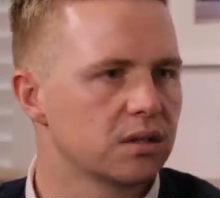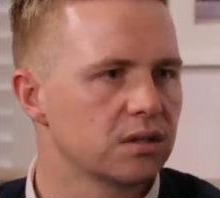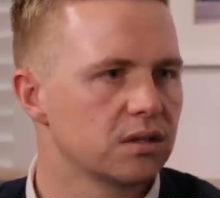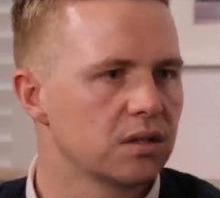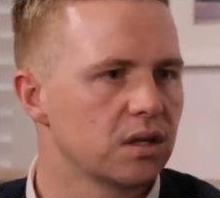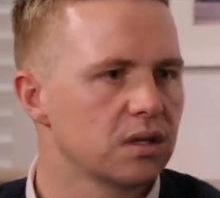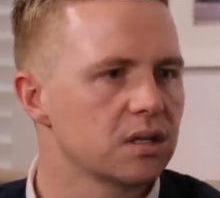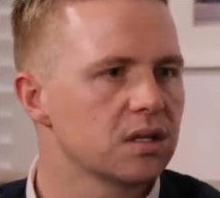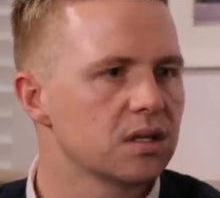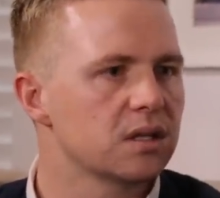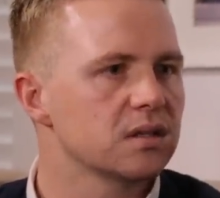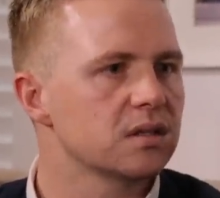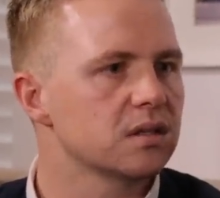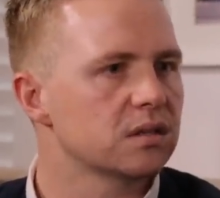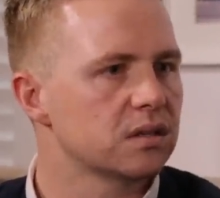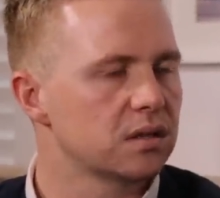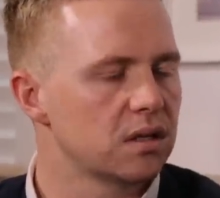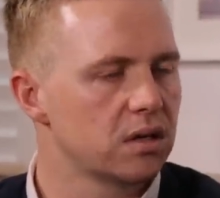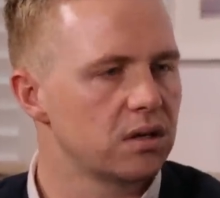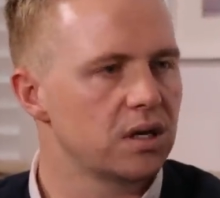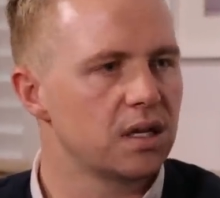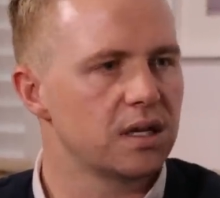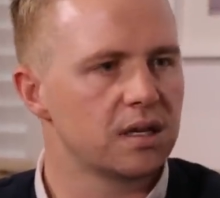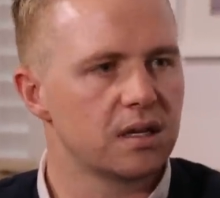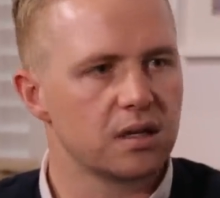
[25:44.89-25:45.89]
It's yeah. not
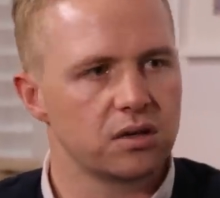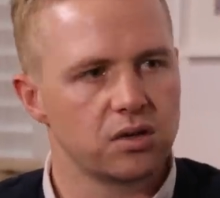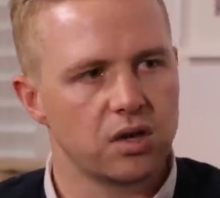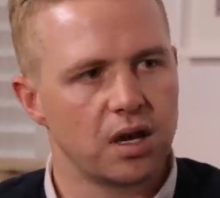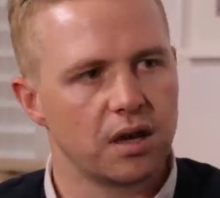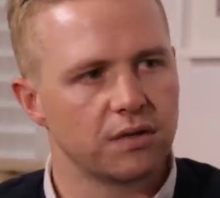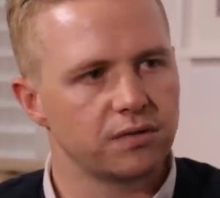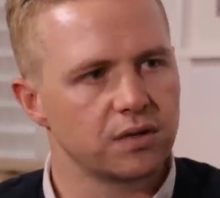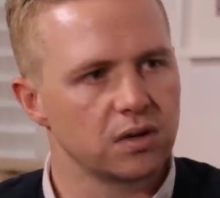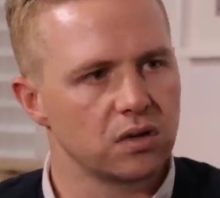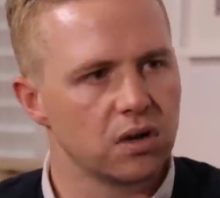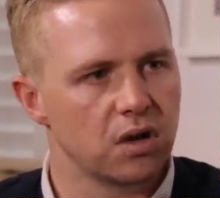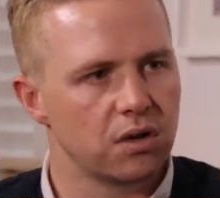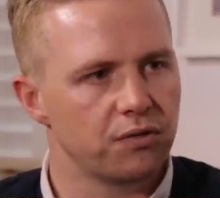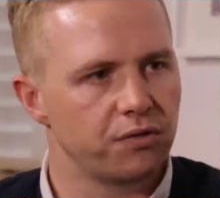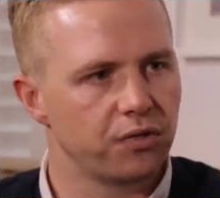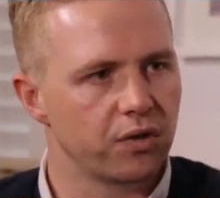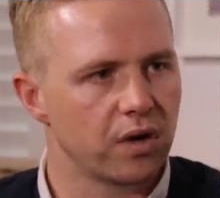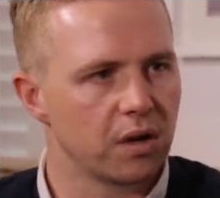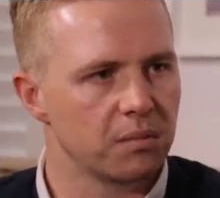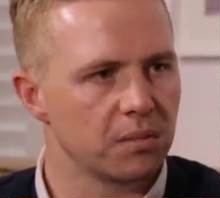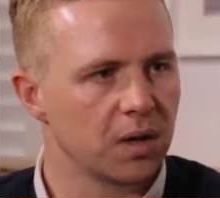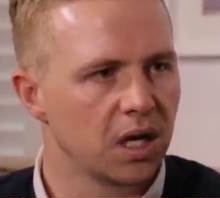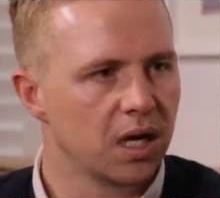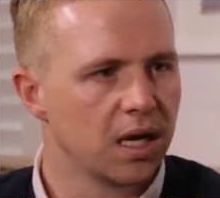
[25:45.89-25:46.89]
necessarily that you have to go
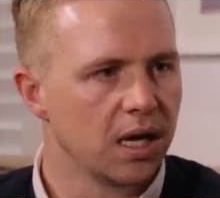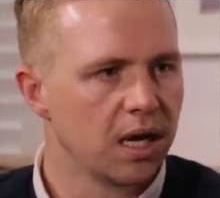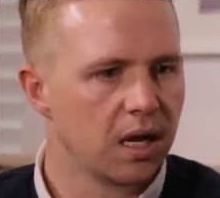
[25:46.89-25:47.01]
from